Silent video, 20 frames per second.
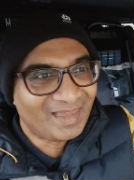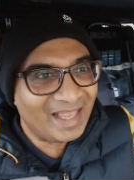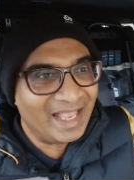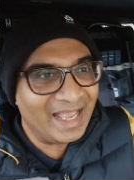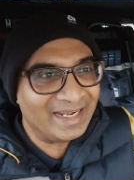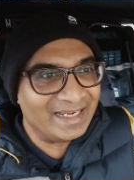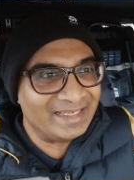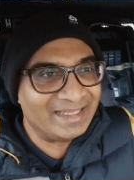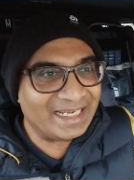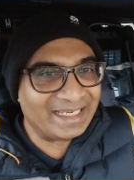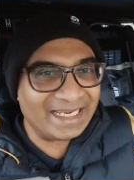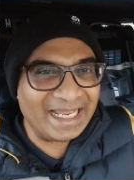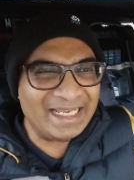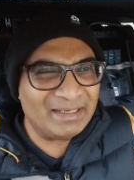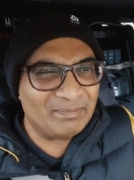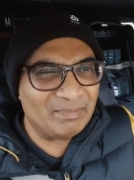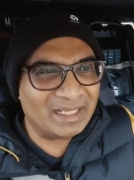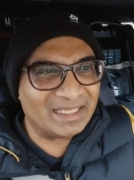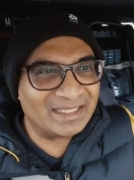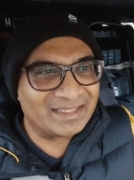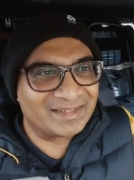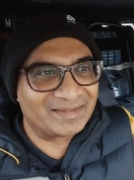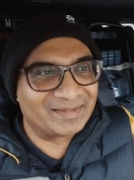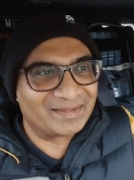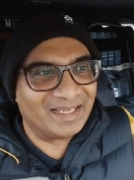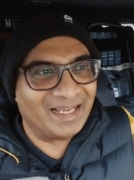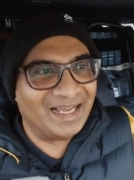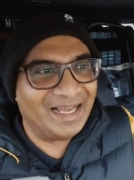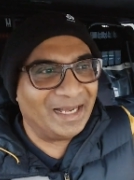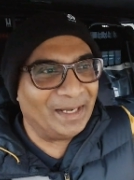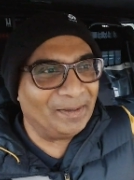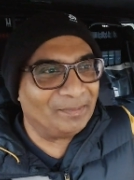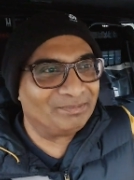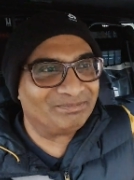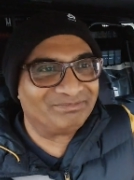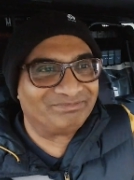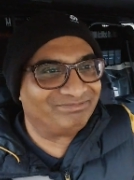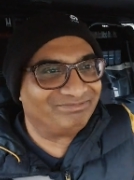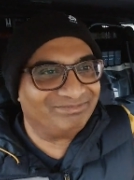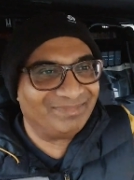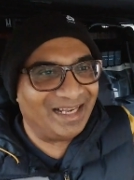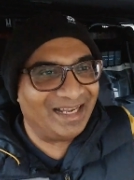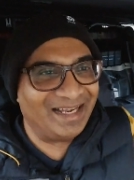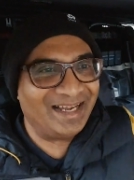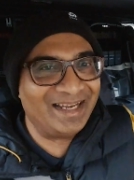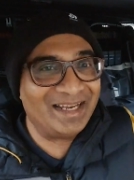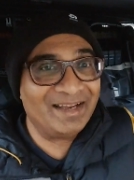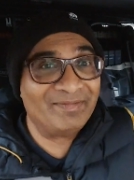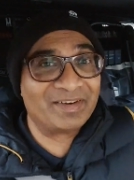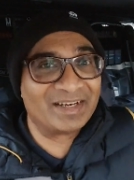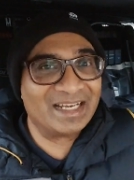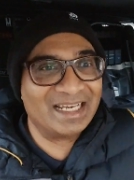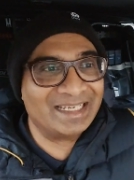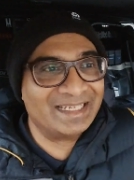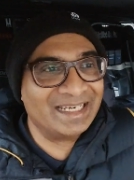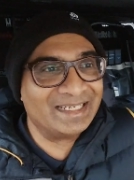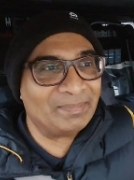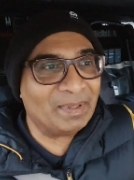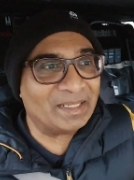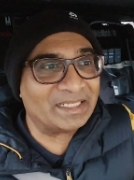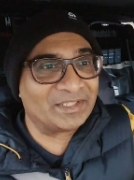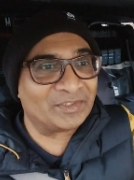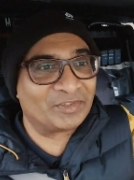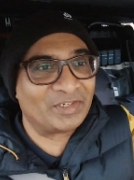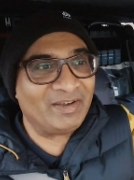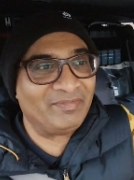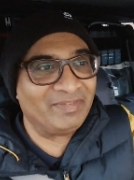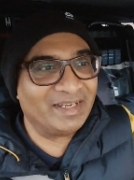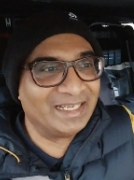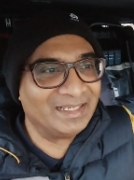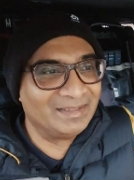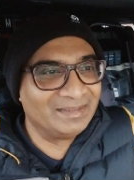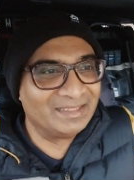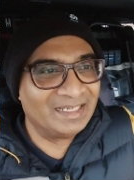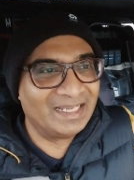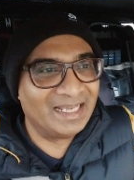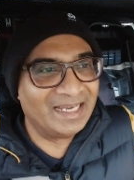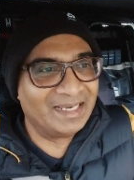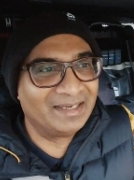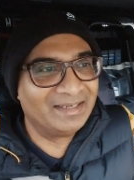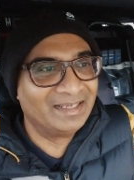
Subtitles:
and in that 8 months I never really did much traveling,